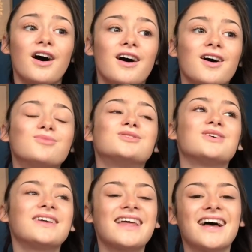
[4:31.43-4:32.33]
So
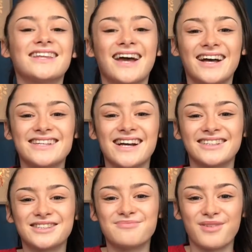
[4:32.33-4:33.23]
in the end, I had to
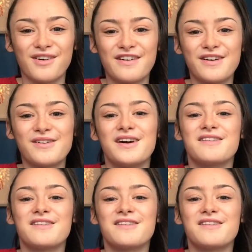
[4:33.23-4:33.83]
actually borrow